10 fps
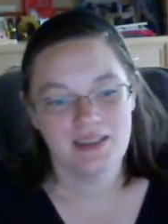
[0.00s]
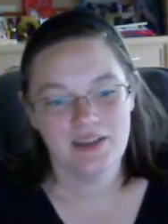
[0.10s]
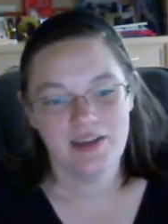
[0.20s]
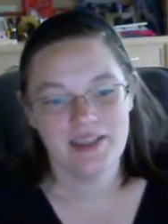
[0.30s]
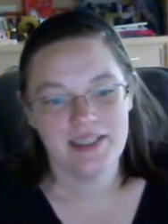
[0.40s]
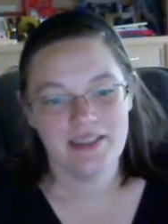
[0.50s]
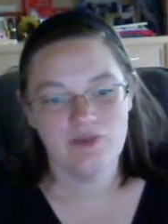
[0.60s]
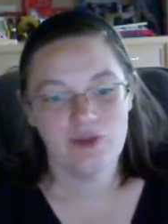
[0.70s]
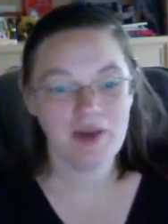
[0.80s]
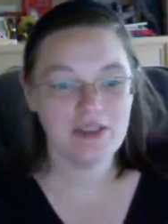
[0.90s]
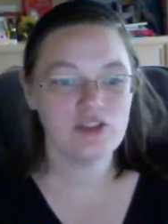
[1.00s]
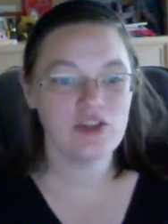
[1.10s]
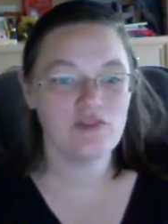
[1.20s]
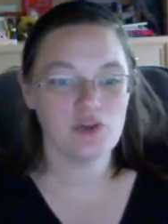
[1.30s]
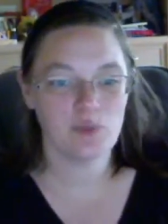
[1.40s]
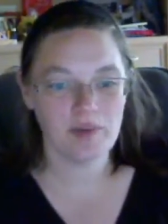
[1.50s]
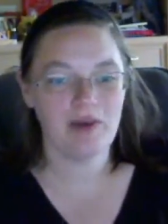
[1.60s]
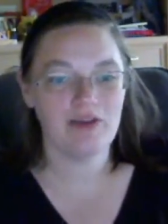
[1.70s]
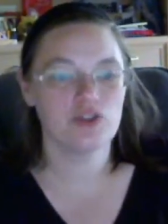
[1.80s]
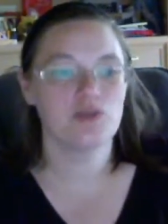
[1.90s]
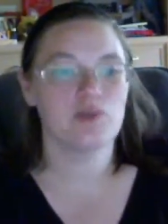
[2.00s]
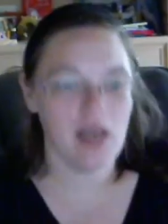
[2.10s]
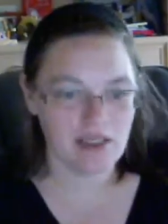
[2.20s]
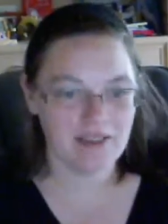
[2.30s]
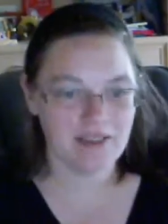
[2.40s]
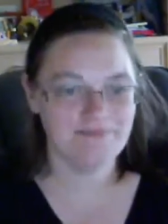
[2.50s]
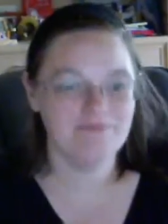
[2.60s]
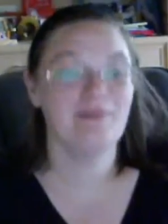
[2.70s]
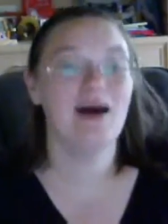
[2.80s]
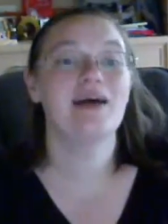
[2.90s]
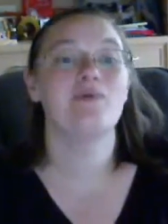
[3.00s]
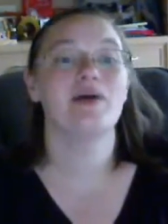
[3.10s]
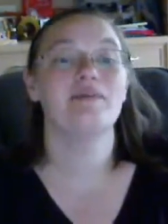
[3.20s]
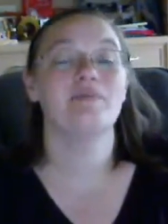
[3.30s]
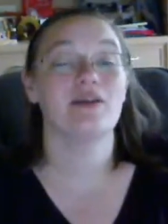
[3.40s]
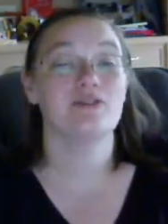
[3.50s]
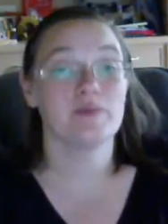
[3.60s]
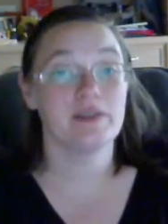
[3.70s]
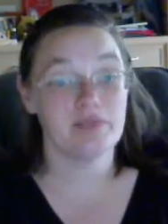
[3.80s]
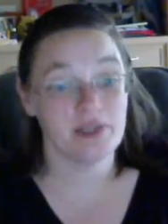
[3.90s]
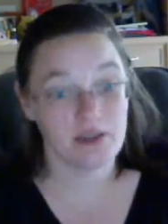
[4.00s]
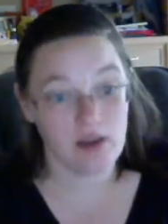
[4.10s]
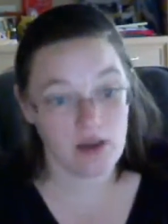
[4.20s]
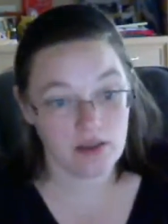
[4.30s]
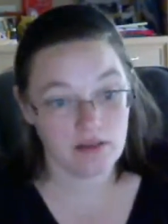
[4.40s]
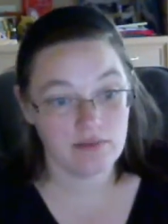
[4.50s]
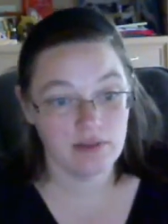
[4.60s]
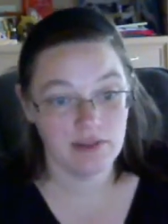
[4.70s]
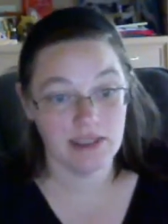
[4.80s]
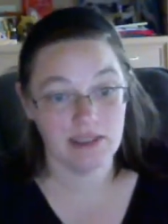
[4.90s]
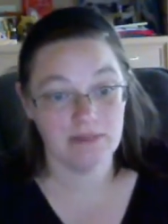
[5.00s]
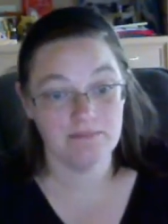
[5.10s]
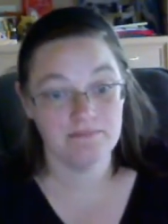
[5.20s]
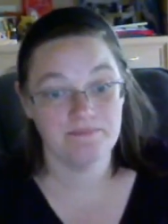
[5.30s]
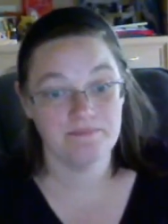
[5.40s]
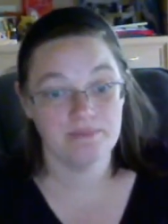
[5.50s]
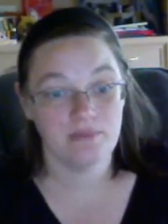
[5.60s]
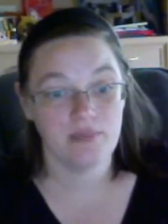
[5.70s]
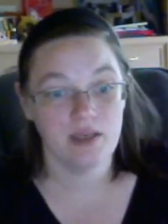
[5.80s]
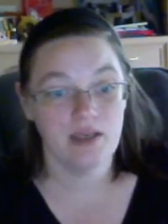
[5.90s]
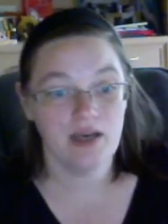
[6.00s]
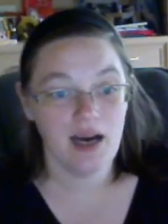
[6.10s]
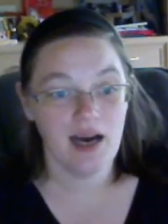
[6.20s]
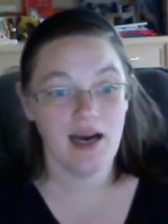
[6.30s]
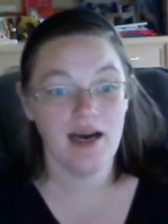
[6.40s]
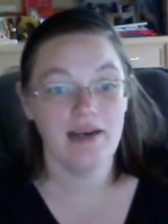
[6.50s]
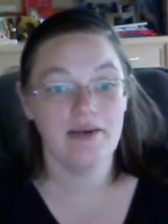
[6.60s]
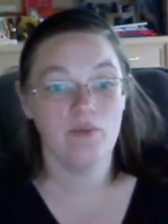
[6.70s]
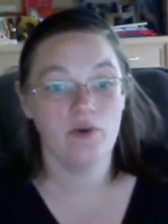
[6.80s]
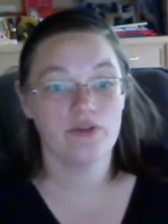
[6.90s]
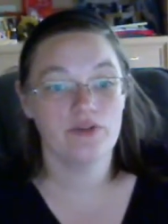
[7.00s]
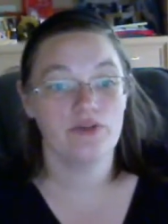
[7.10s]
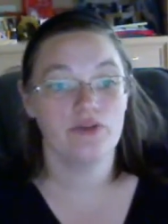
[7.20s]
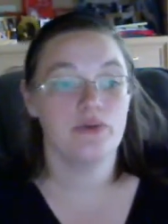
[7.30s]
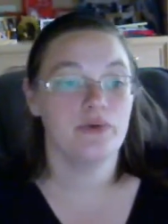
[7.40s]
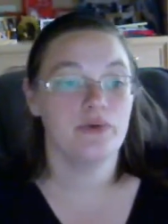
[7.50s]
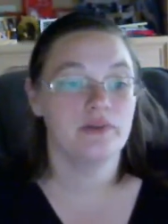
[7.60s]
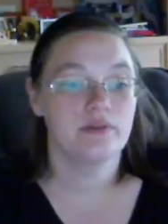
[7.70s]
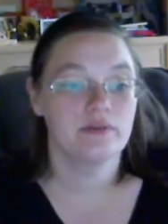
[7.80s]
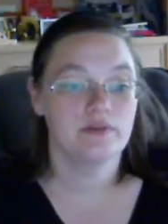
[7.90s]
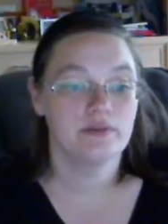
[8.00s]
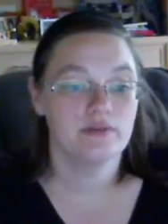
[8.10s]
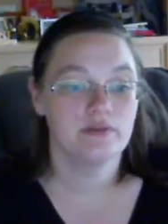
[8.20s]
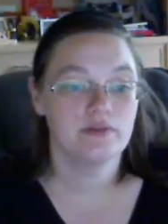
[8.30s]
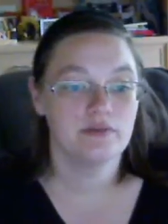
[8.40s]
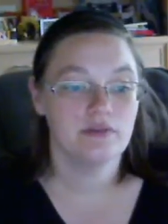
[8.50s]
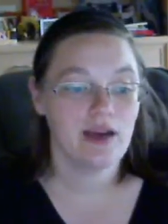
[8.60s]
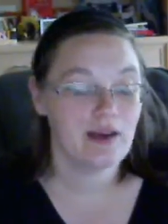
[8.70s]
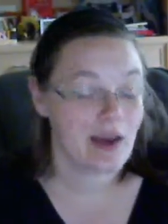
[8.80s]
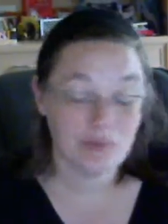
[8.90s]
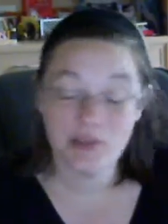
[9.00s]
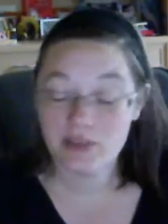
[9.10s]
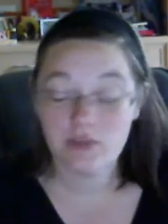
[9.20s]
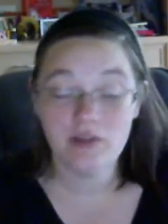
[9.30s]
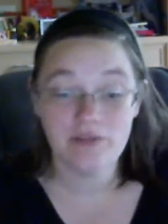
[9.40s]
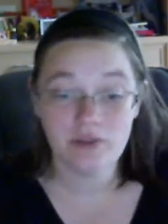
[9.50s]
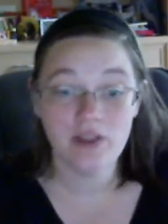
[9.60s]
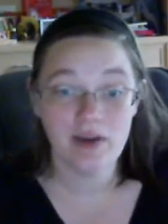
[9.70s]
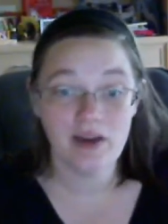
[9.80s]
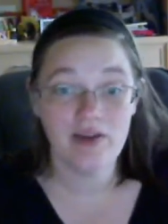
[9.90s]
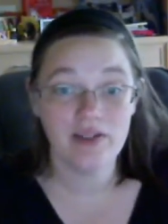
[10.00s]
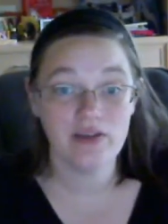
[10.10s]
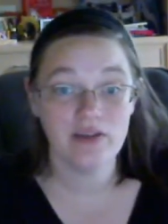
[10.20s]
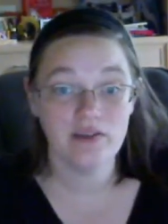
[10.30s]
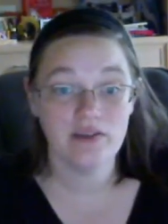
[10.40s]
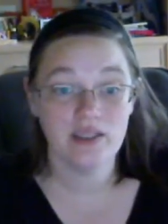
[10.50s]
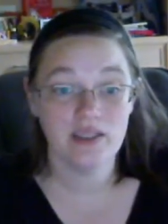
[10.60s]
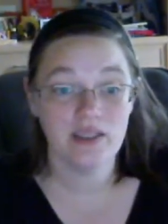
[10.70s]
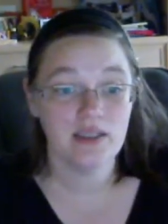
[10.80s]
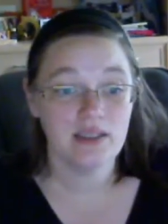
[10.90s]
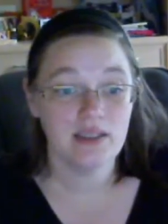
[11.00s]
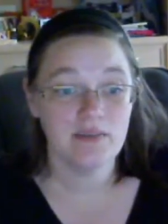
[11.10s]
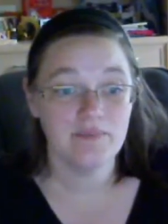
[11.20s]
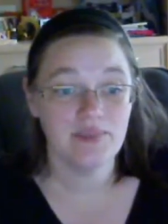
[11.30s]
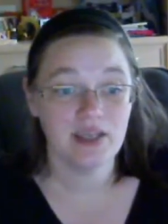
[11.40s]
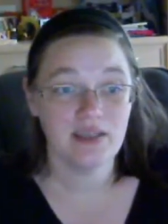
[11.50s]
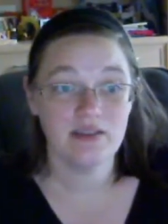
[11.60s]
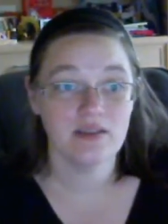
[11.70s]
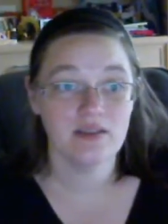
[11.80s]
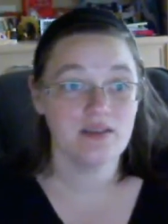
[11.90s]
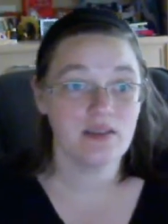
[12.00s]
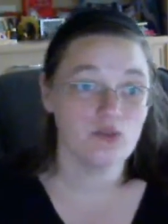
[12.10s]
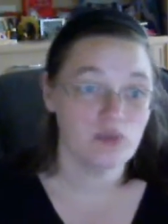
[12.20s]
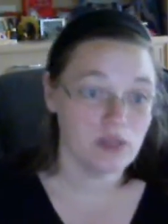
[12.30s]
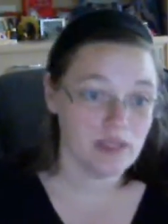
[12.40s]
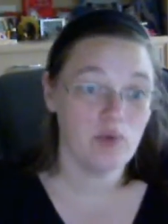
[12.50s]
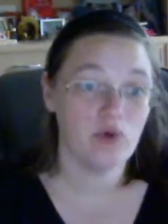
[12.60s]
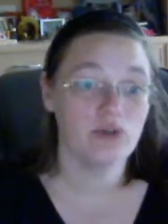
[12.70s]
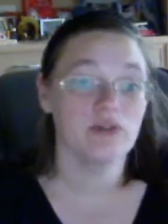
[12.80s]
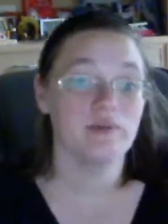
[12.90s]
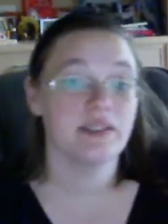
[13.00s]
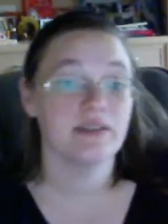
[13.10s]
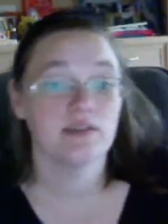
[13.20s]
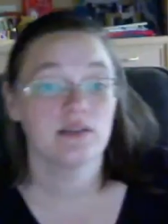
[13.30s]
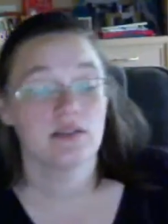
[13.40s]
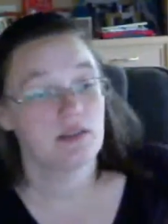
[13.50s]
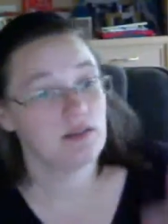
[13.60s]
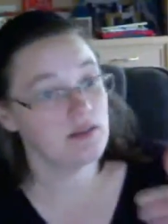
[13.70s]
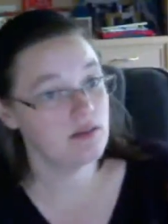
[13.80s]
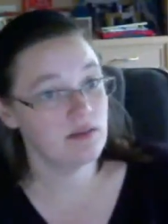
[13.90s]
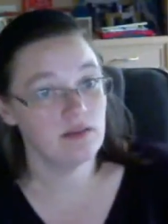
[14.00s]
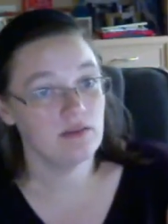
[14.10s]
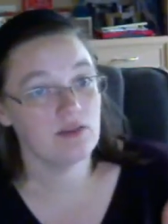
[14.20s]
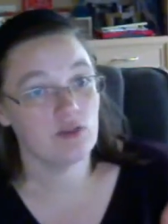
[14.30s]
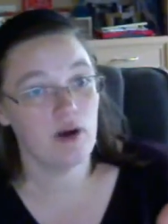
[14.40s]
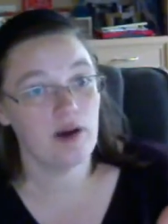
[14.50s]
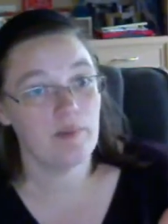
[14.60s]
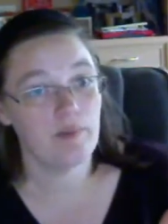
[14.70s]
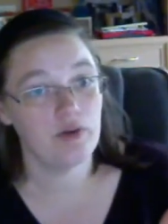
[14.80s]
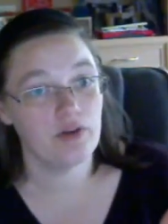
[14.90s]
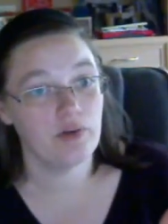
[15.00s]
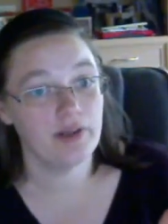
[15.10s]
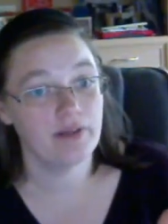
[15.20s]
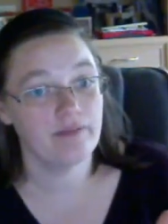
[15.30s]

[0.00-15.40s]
Alrighty, remind yourself that your weight bothers you a lot. My weight bothers me a freaking lot. Um, I want to, I really want to feel good about how I look. That's really important to me. So I'm going to do it.